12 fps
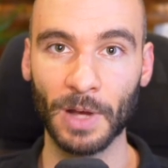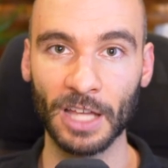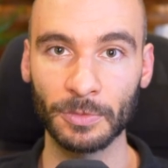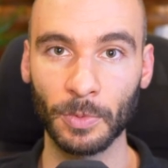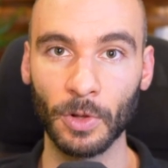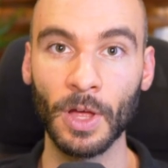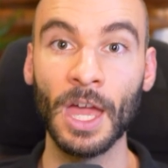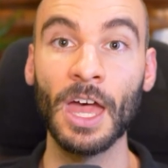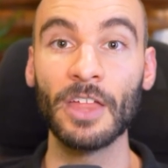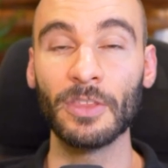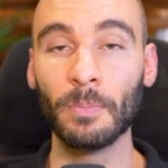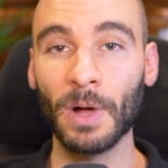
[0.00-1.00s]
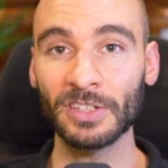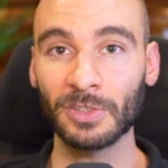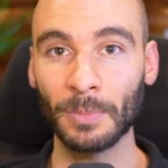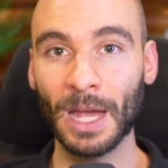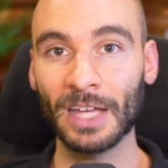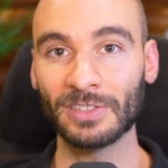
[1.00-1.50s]
as possible. The
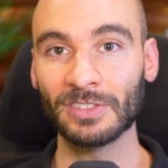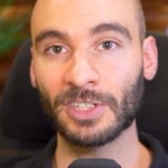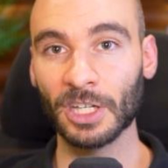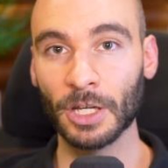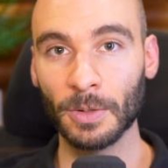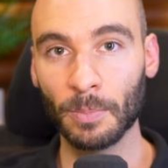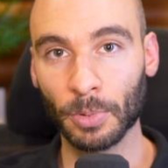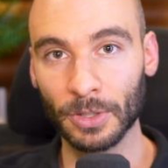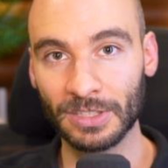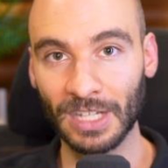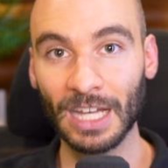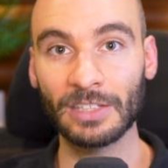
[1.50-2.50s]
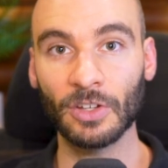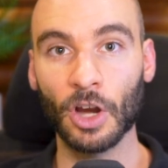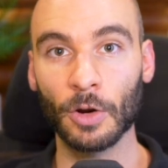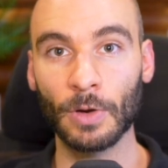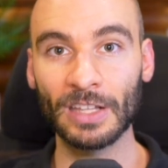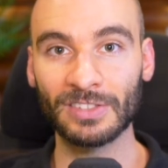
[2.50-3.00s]
muscle mass is going to predict
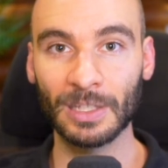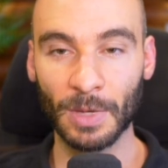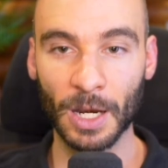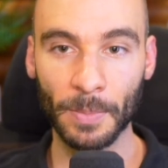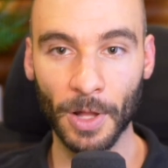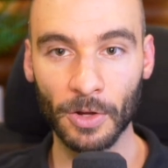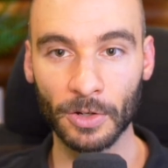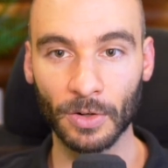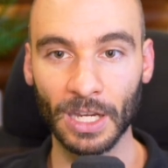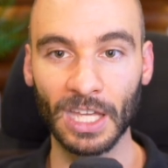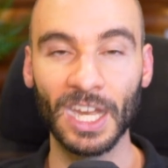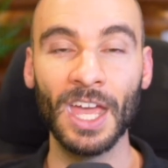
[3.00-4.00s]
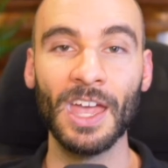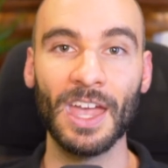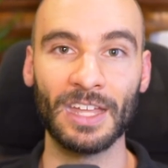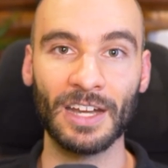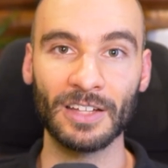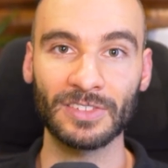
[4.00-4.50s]
our resting metabolic rate.
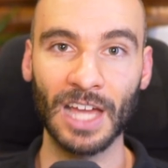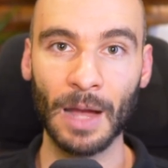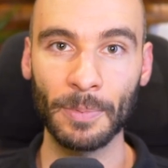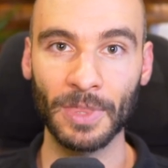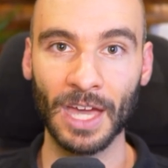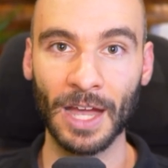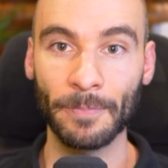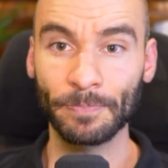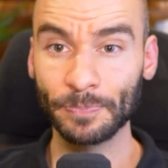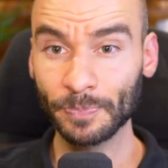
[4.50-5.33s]
And on top of that,